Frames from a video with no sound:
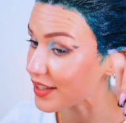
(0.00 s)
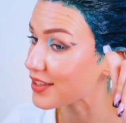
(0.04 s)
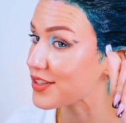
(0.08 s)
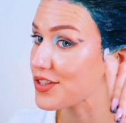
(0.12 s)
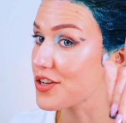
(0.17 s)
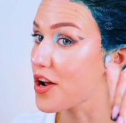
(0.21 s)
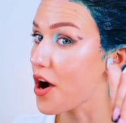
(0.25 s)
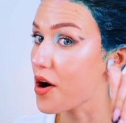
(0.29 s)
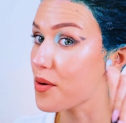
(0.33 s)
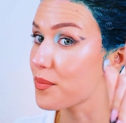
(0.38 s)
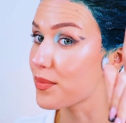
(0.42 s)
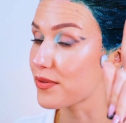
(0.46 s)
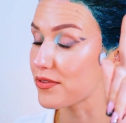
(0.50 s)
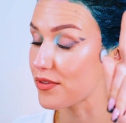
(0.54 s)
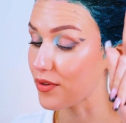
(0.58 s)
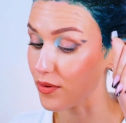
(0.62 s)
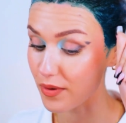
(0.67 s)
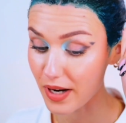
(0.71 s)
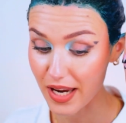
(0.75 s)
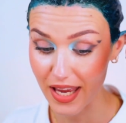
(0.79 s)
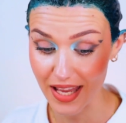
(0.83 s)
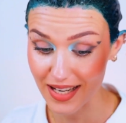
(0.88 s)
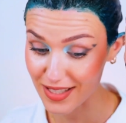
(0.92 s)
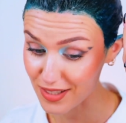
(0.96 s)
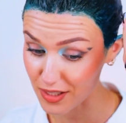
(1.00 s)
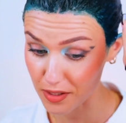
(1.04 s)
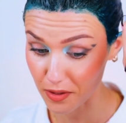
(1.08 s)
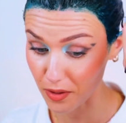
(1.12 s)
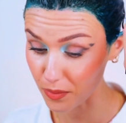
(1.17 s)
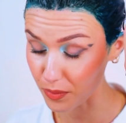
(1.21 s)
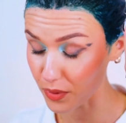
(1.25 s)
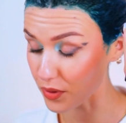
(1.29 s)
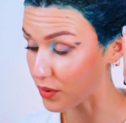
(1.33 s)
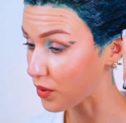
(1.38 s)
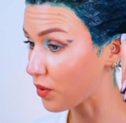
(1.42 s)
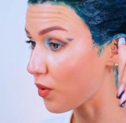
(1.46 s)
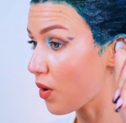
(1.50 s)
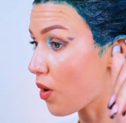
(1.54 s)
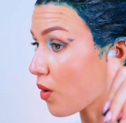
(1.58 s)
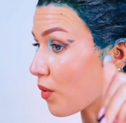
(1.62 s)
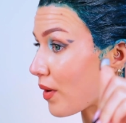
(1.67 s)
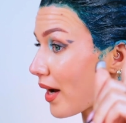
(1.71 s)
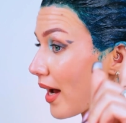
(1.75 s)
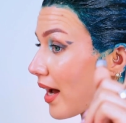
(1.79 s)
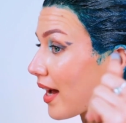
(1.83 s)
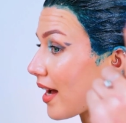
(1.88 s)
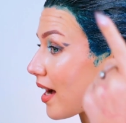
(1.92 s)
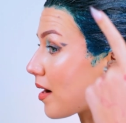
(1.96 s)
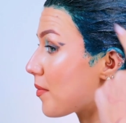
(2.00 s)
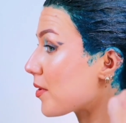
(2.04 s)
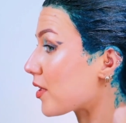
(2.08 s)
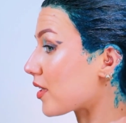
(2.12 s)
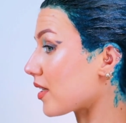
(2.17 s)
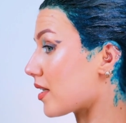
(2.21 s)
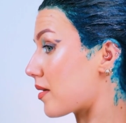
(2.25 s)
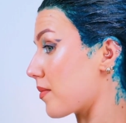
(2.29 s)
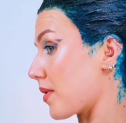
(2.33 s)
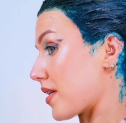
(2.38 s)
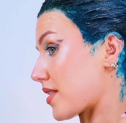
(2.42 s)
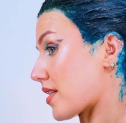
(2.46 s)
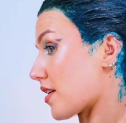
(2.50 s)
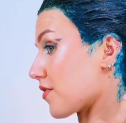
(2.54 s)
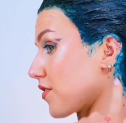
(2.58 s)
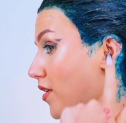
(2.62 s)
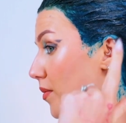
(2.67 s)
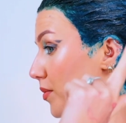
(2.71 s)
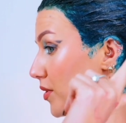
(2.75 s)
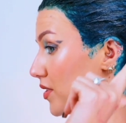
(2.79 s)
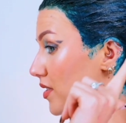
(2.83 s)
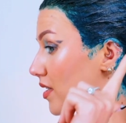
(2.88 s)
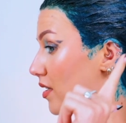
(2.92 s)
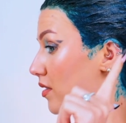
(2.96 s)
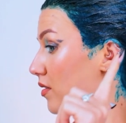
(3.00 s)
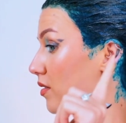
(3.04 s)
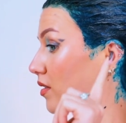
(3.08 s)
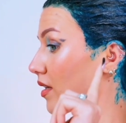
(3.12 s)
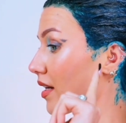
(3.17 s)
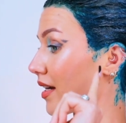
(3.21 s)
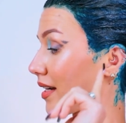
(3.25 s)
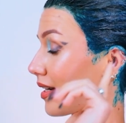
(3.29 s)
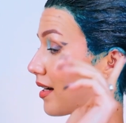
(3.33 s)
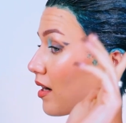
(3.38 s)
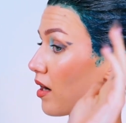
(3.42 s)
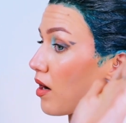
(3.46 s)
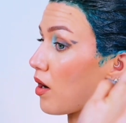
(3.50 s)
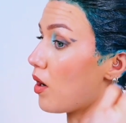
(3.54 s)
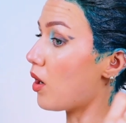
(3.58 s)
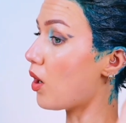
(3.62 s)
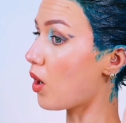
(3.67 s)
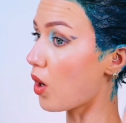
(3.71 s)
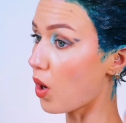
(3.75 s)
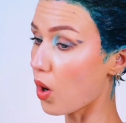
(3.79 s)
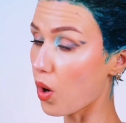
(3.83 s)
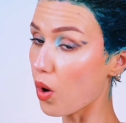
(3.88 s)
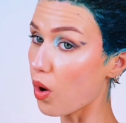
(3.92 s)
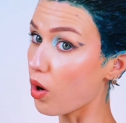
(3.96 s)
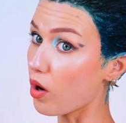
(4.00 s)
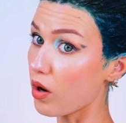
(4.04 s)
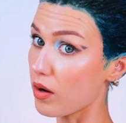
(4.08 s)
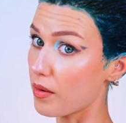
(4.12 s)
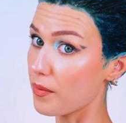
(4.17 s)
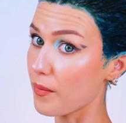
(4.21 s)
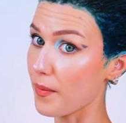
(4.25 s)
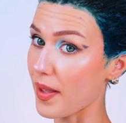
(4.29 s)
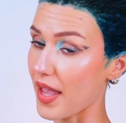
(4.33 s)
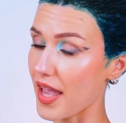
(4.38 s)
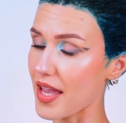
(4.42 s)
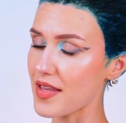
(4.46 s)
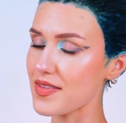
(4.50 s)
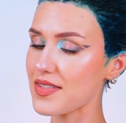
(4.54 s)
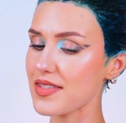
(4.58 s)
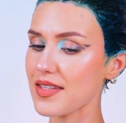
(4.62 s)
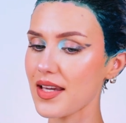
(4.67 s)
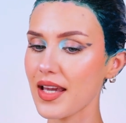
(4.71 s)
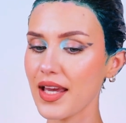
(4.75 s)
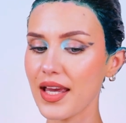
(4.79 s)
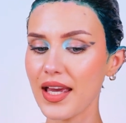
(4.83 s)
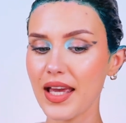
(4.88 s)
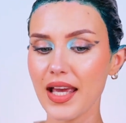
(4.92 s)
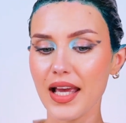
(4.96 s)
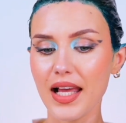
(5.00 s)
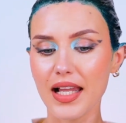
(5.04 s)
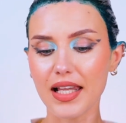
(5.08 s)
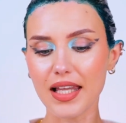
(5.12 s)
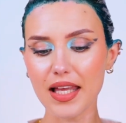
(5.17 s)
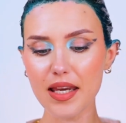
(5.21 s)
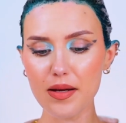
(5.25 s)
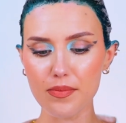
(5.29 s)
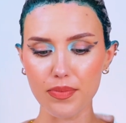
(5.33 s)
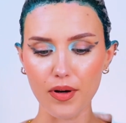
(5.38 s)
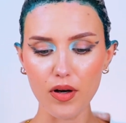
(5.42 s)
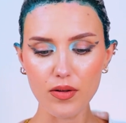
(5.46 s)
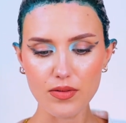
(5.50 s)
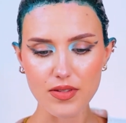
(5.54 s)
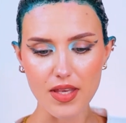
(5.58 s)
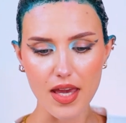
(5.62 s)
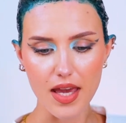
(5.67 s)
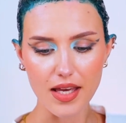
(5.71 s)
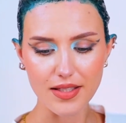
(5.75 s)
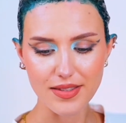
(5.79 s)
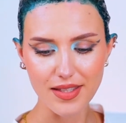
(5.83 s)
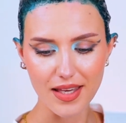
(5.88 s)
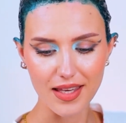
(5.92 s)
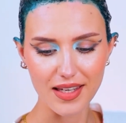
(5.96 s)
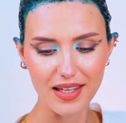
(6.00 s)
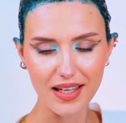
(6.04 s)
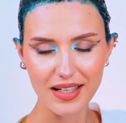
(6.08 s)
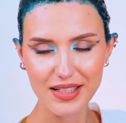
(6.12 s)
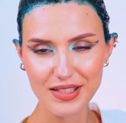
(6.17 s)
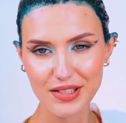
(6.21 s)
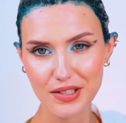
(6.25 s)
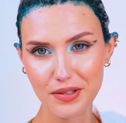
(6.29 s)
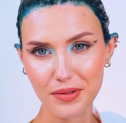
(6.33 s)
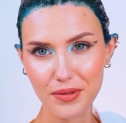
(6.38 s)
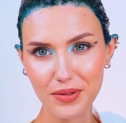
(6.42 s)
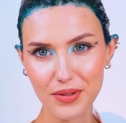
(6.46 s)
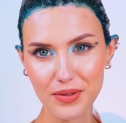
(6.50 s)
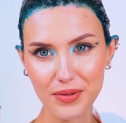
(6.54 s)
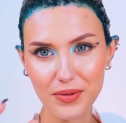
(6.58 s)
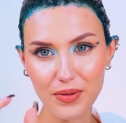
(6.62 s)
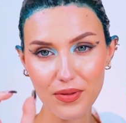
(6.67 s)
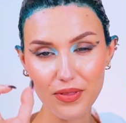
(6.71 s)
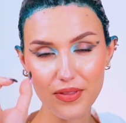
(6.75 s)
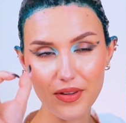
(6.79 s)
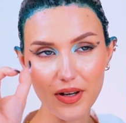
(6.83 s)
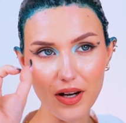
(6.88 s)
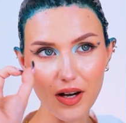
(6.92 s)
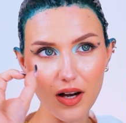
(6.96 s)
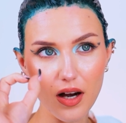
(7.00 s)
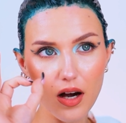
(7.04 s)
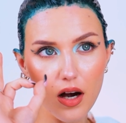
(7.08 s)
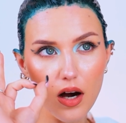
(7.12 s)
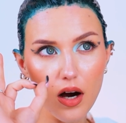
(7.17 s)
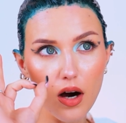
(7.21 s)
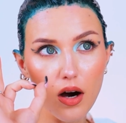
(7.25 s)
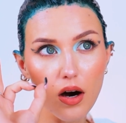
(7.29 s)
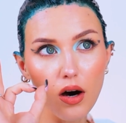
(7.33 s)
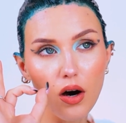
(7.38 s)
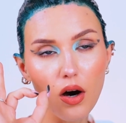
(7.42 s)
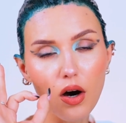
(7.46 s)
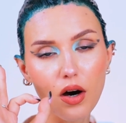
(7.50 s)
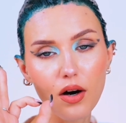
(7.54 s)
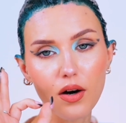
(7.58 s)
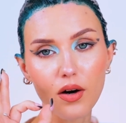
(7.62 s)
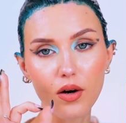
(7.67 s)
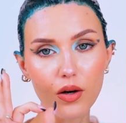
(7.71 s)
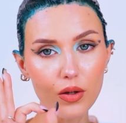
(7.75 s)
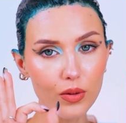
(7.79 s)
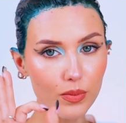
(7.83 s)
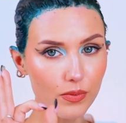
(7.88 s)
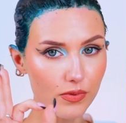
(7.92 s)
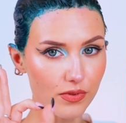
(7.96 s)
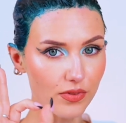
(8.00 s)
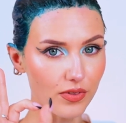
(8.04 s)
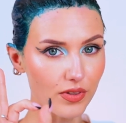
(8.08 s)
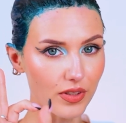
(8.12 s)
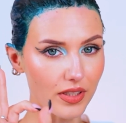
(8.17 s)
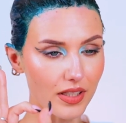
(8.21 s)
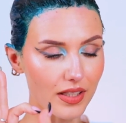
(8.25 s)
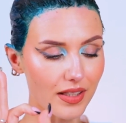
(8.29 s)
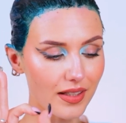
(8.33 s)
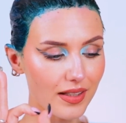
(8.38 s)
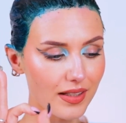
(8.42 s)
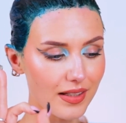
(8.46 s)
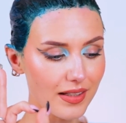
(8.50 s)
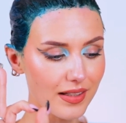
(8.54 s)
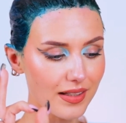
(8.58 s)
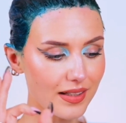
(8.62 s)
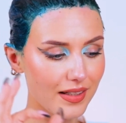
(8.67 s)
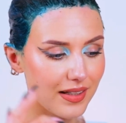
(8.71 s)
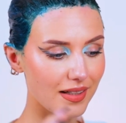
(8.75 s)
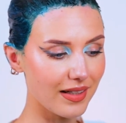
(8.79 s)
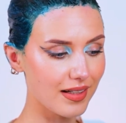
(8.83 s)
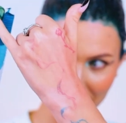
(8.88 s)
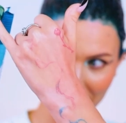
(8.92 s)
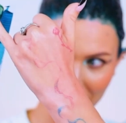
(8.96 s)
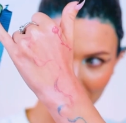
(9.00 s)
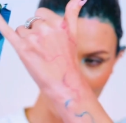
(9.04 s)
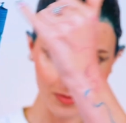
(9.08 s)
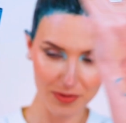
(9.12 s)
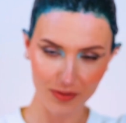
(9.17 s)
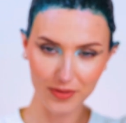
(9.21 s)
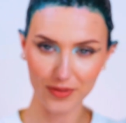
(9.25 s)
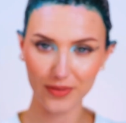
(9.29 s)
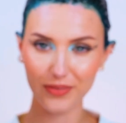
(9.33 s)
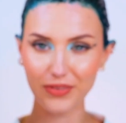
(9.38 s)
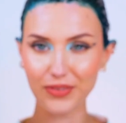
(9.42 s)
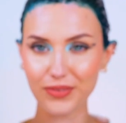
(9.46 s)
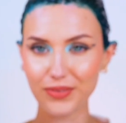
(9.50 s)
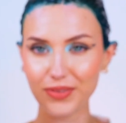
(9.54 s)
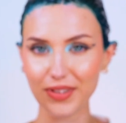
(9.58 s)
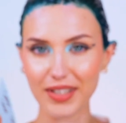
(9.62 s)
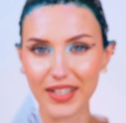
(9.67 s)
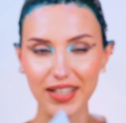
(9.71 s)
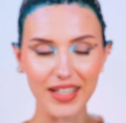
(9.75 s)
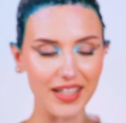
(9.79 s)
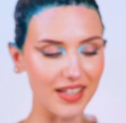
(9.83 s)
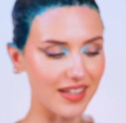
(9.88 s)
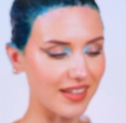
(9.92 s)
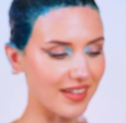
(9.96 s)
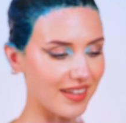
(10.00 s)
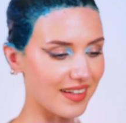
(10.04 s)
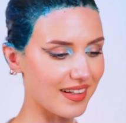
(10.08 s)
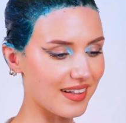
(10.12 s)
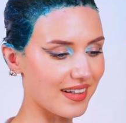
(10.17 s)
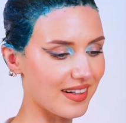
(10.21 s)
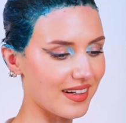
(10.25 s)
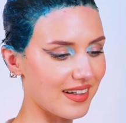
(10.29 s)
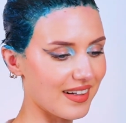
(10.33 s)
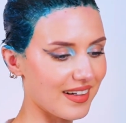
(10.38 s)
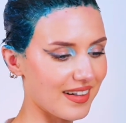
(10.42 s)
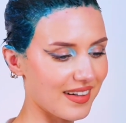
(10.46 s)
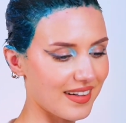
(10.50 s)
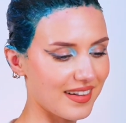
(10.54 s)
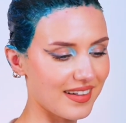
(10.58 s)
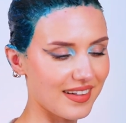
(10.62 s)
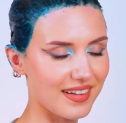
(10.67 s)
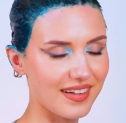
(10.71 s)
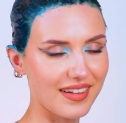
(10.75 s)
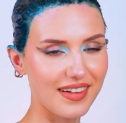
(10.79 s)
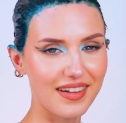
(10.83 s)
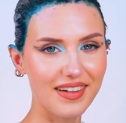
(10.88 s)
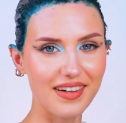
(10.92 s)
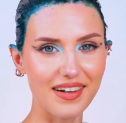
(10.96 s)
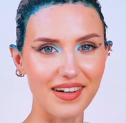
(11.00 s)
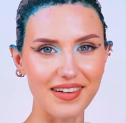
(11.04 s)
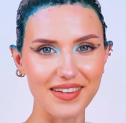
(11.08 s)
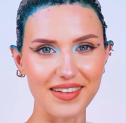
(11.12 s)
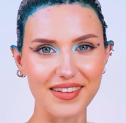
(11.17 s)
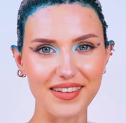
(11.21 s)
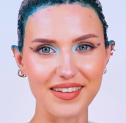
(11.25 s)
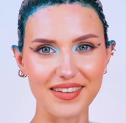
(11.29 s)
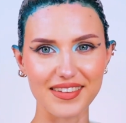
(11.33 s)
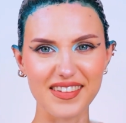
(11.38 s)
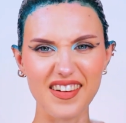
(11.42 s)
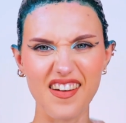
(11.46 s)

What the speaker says: not blue. It is not blue, okay? I'm gonna clean myself up because I look like a hot mess. Let it process and then show you the hopefully emerald green color.